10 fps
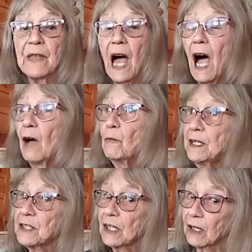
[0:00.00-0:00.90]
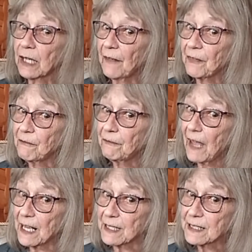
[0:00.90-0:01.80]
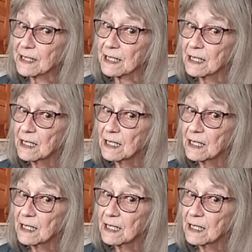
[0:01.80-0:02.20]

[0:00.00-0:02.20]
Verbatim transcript: I went to look at the face.